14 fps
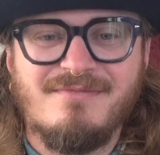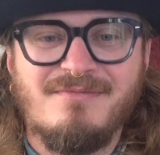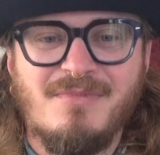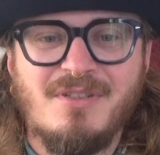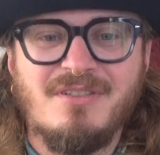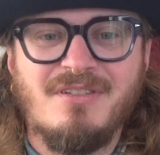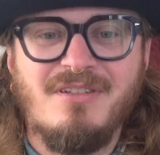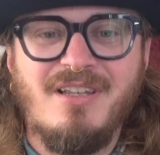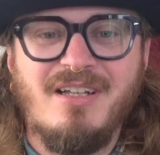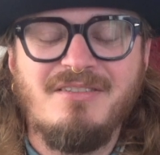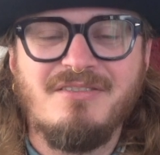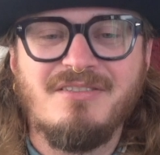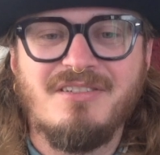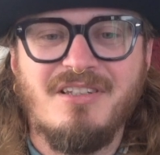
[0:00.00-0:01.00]
So let
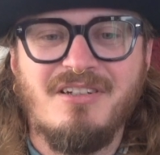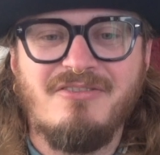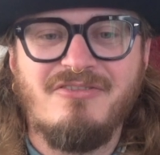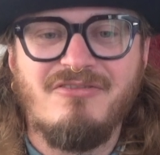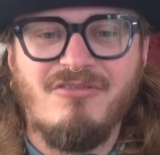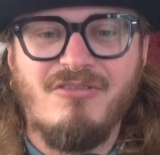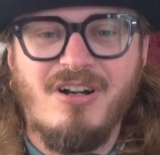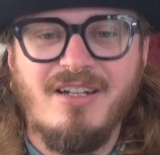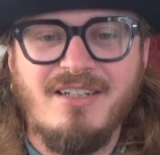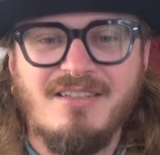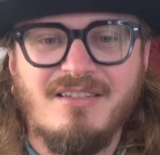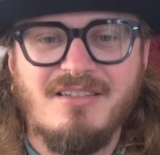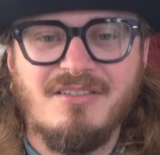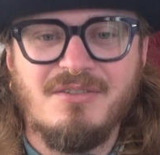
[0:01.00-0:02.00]
yourself
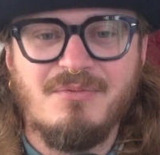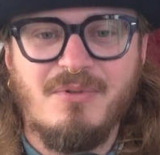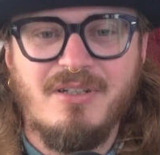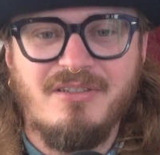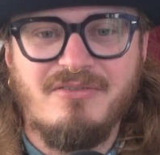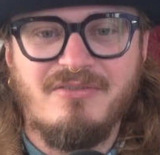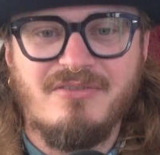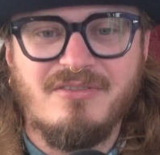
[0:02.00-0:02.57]
ride this wave,